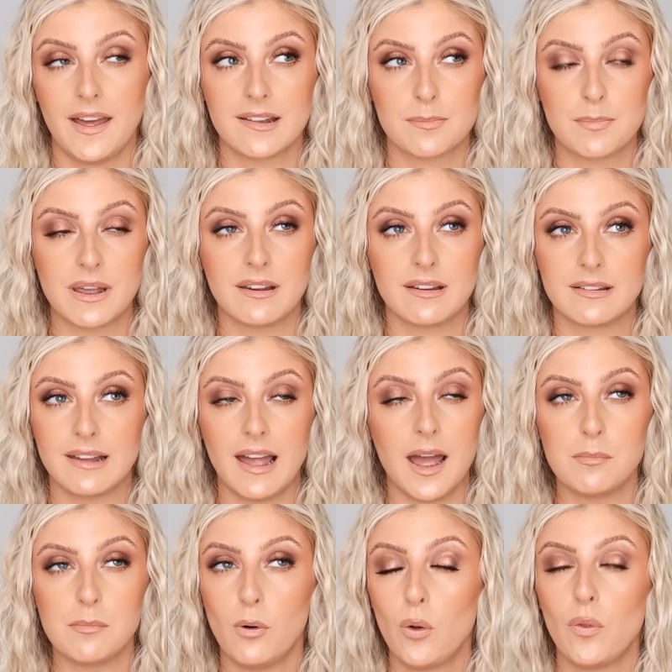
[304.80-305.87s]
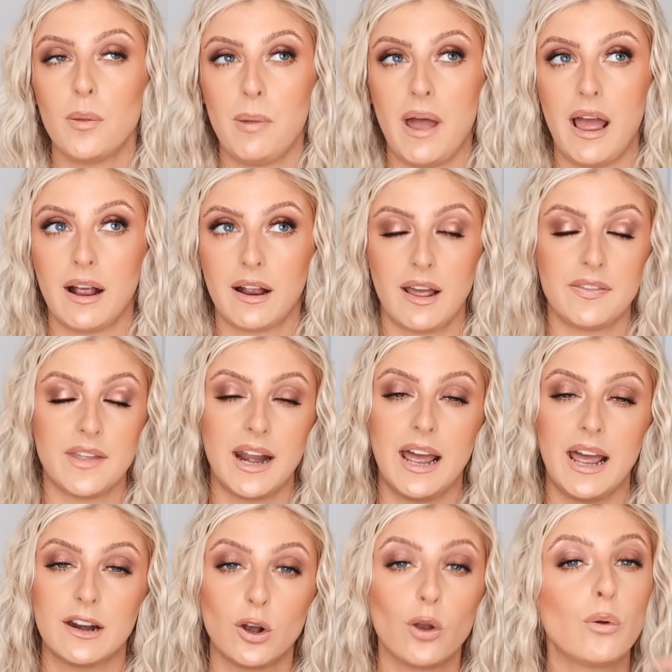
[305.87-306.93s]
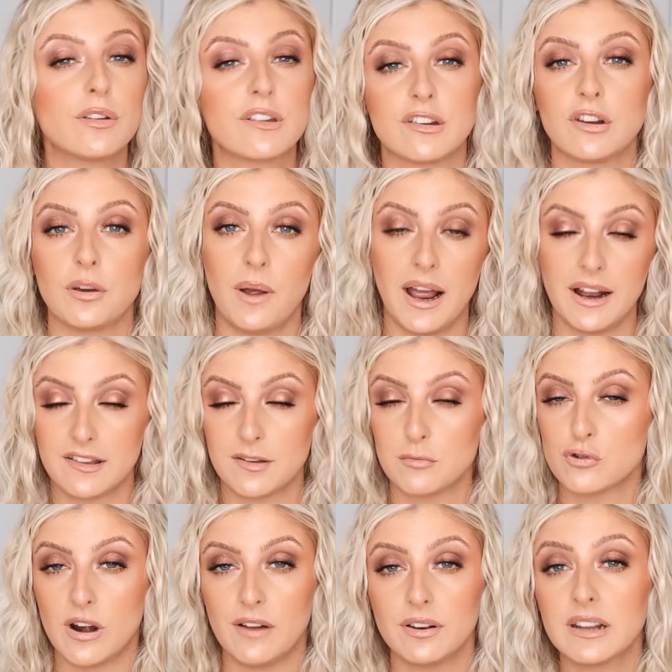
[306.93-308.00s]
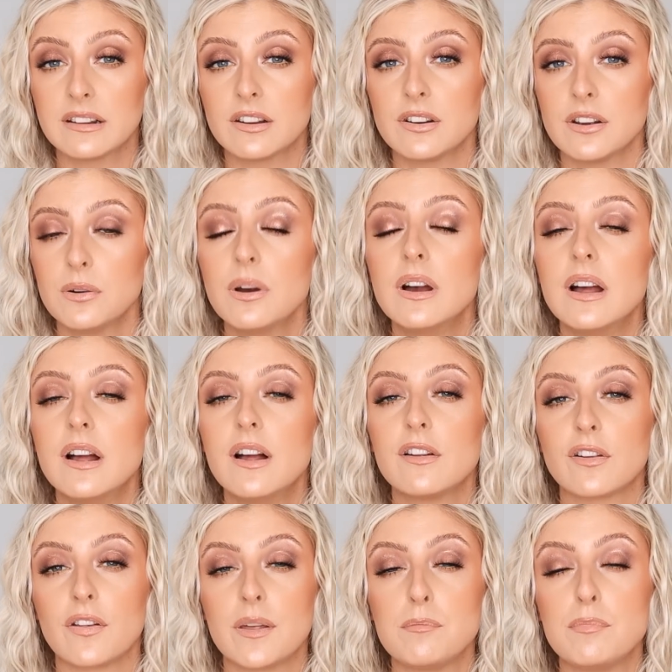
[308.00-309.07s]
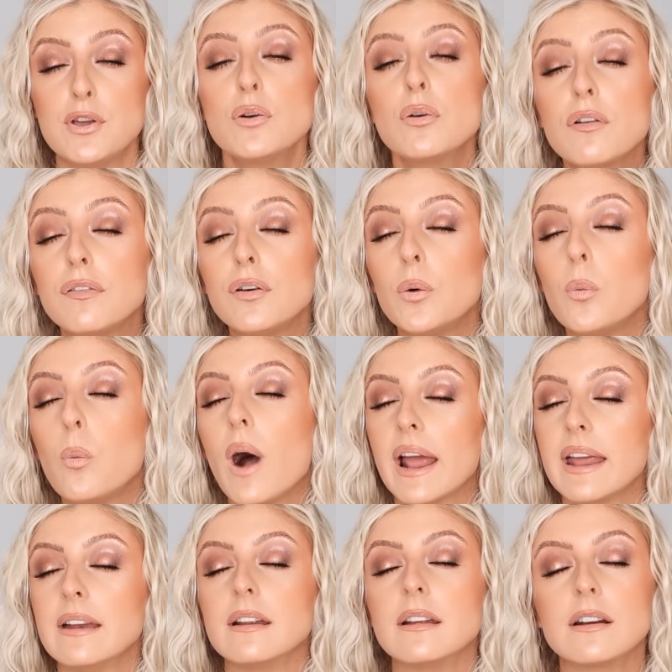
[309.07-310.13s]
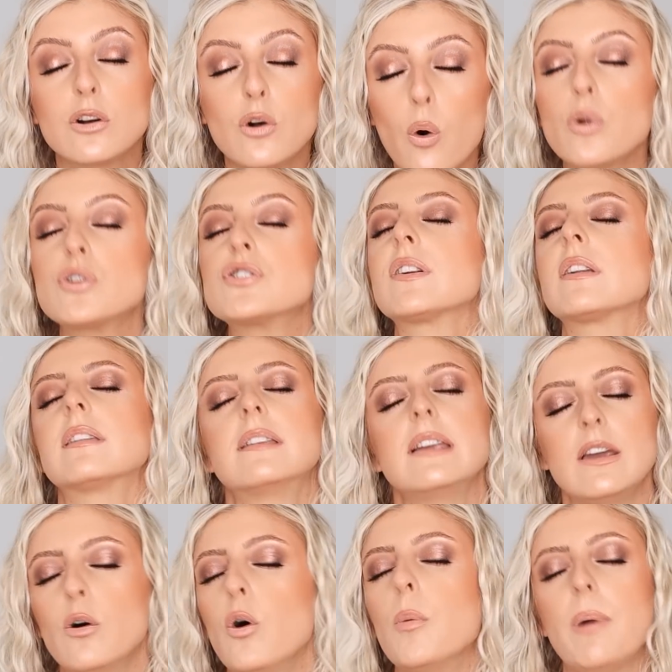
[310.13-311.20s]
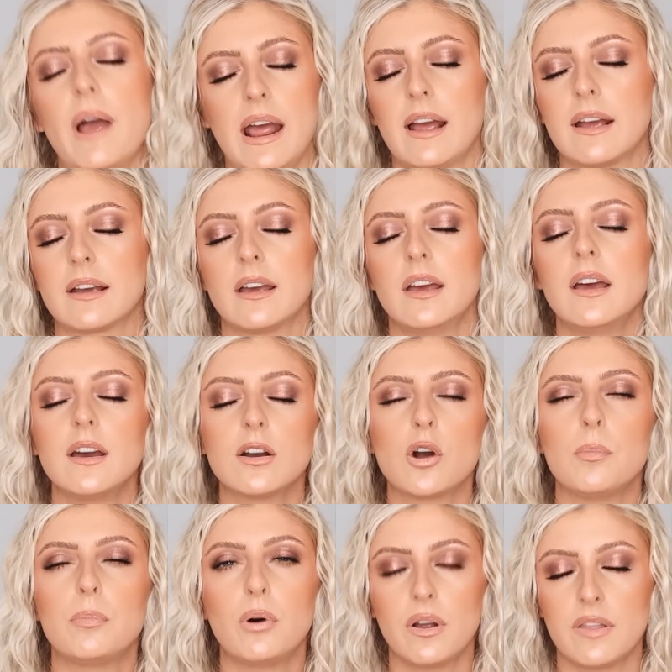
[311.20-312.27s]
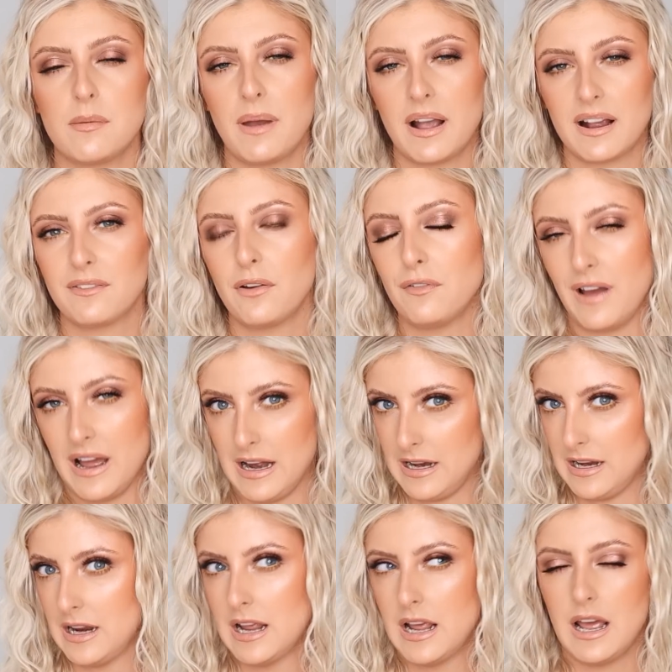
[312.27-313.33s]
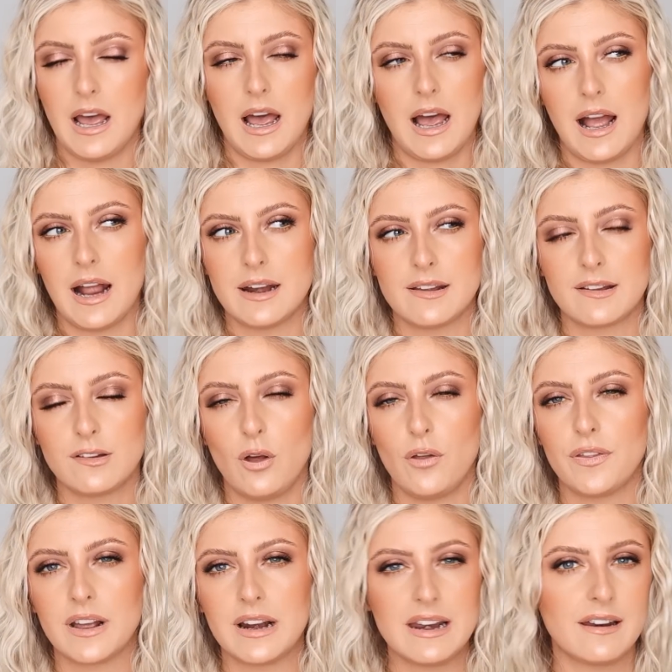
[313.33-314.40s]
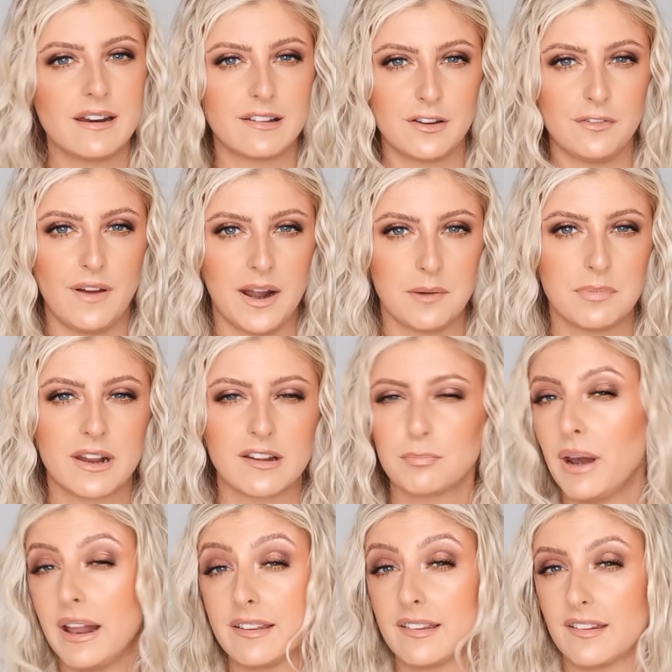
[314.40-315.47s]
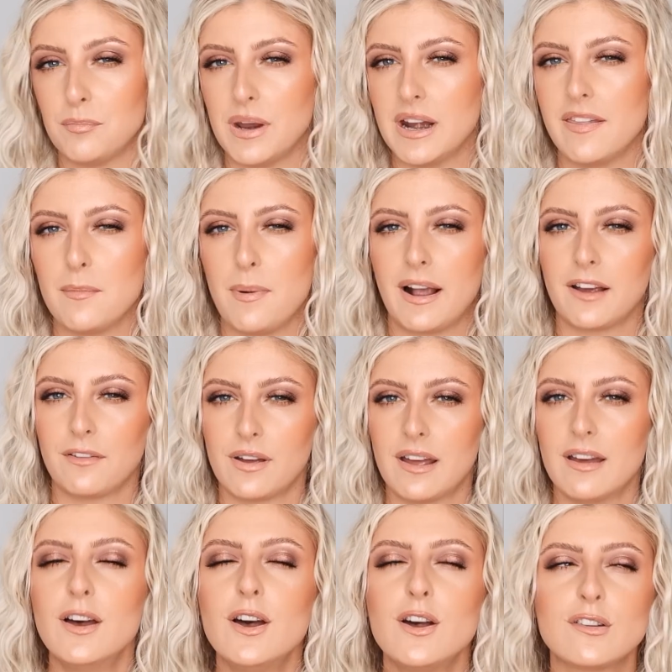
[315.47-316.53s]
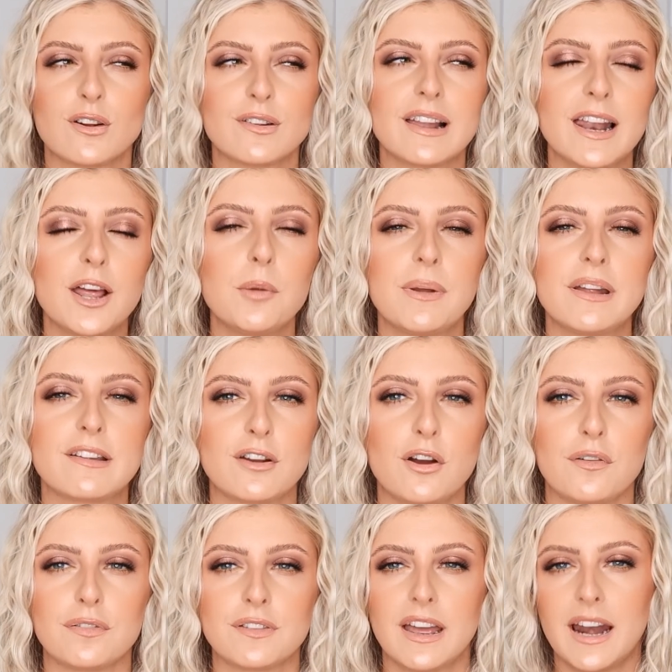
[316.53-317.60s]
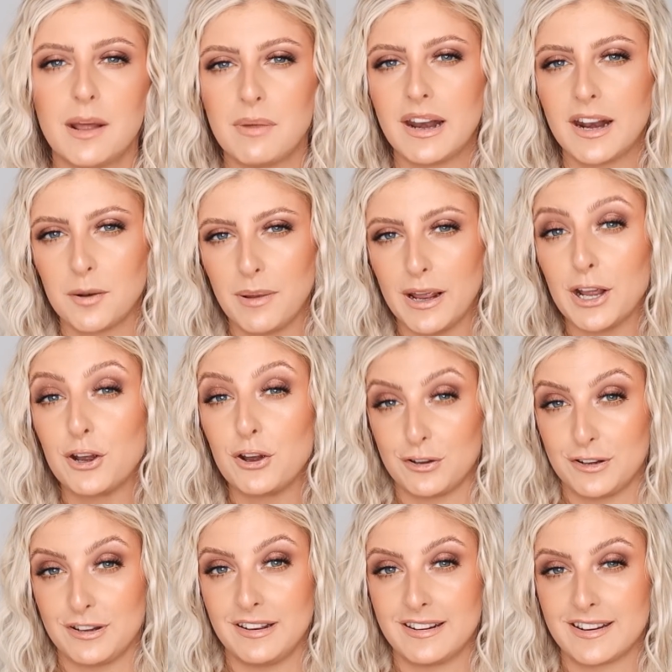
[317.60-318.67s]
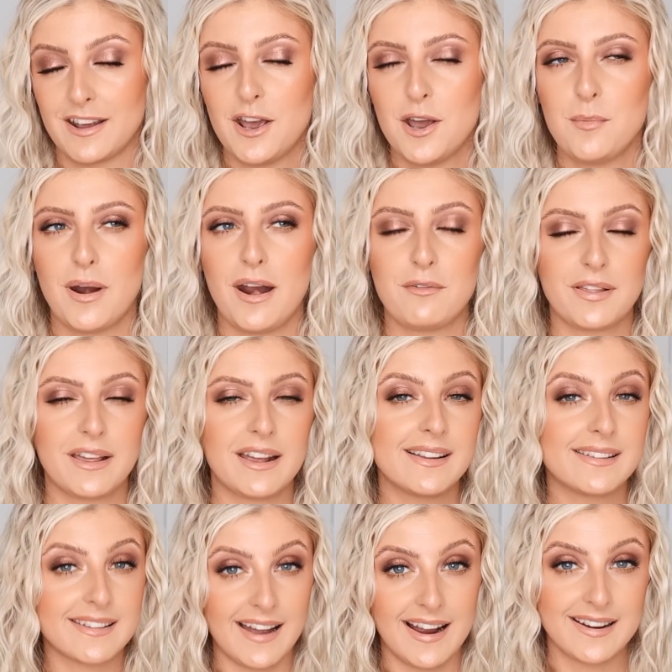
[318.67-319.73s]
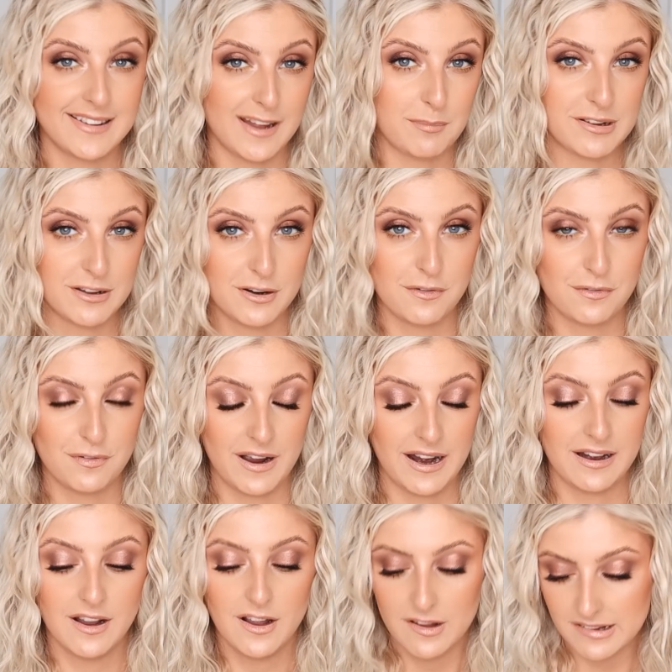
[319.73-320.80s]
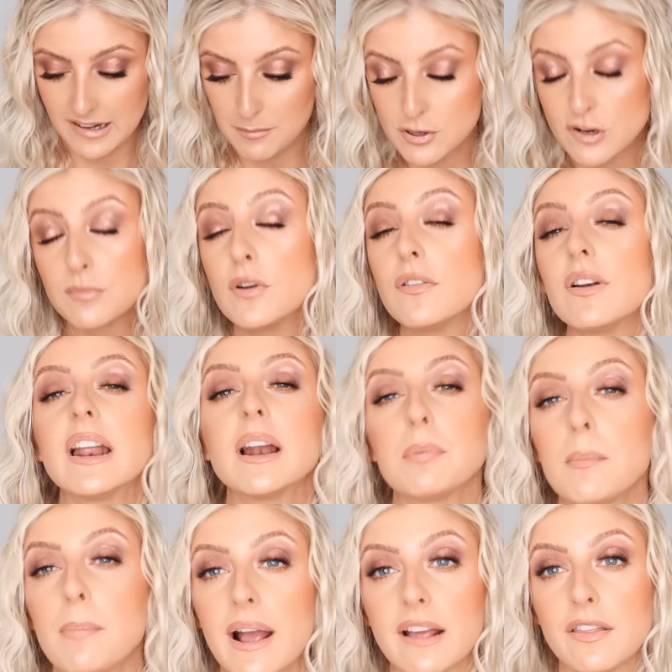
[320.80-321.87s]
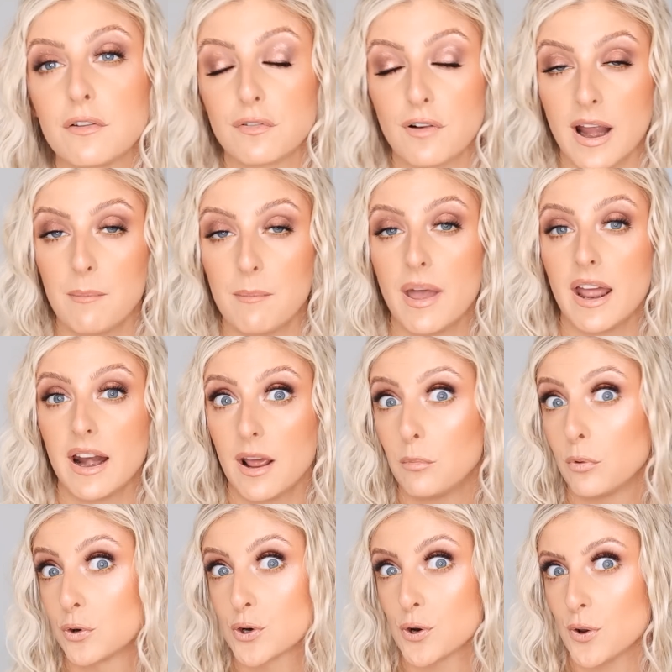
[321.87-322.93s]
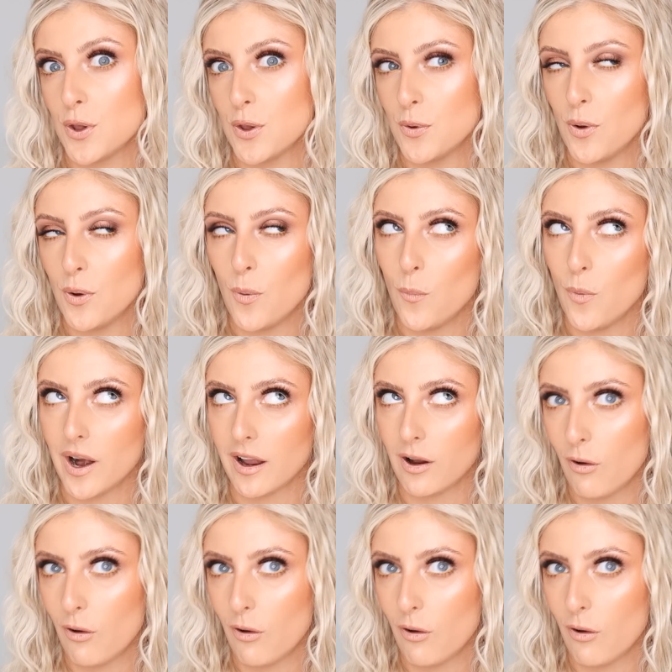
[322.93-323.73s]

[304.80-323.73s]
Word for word: that's because I bought the bag and then I had loads to do. I had some traveling to do. So the beautiful white, gorgeous Dior bag got put in the back of a van and it's not the cleanest of van because plants have been in the back of it. So it's a little bit scuffed and I'm a little bit gutted, but everything inside is absolutely fine. So let me just move a little bit back in the frame and I will show you what I